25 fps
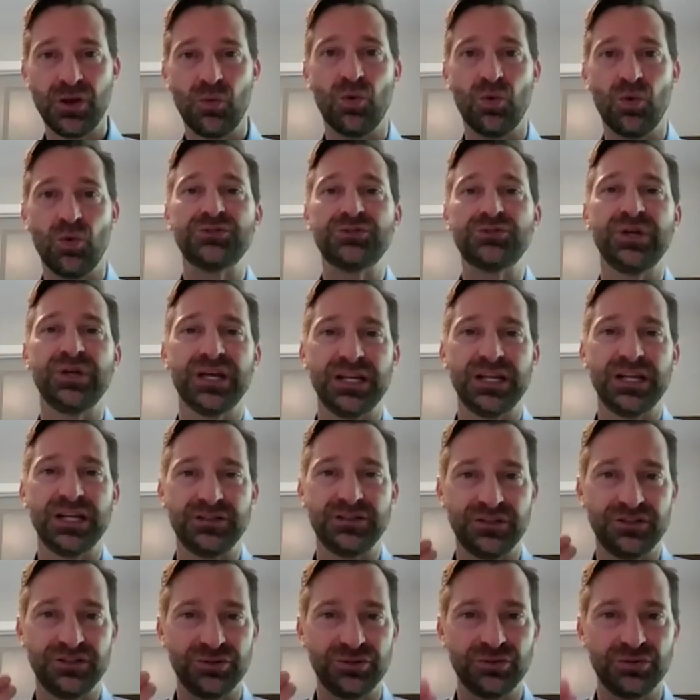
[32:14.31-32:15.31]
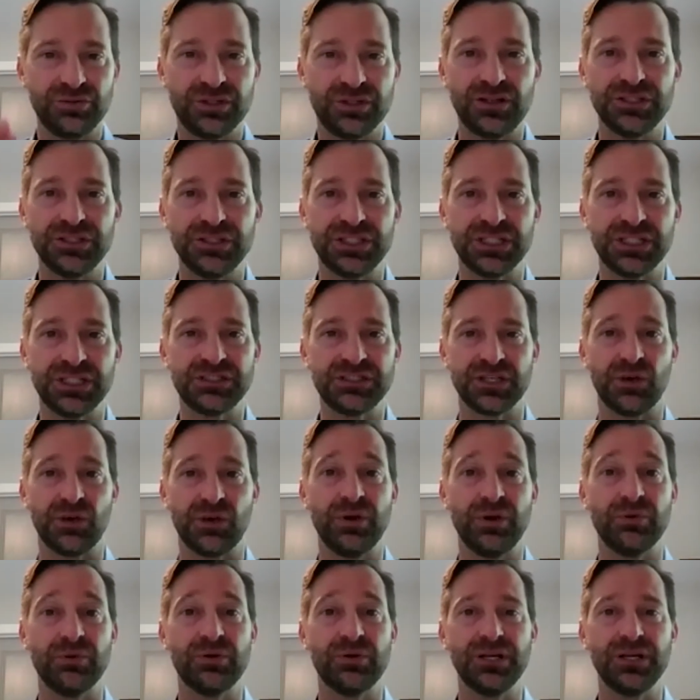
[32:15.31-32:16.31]
Once we get into due diligence and
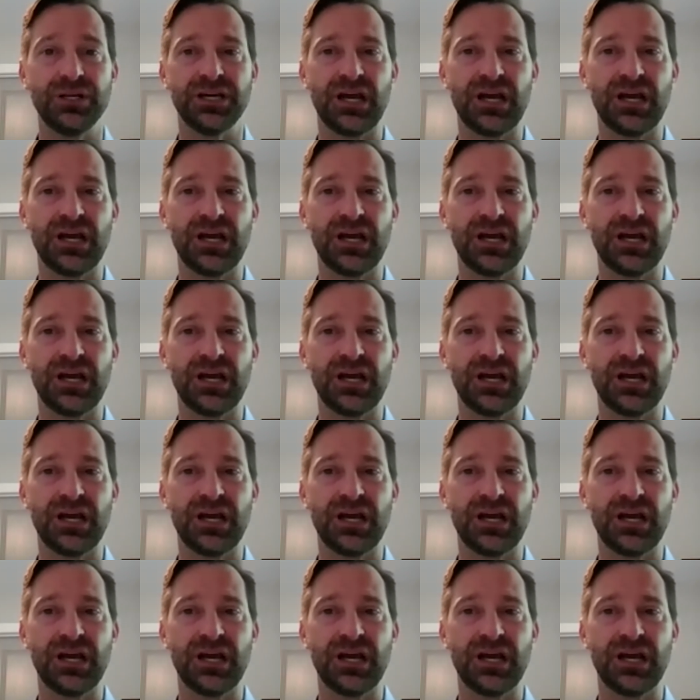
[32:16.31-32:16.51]
we really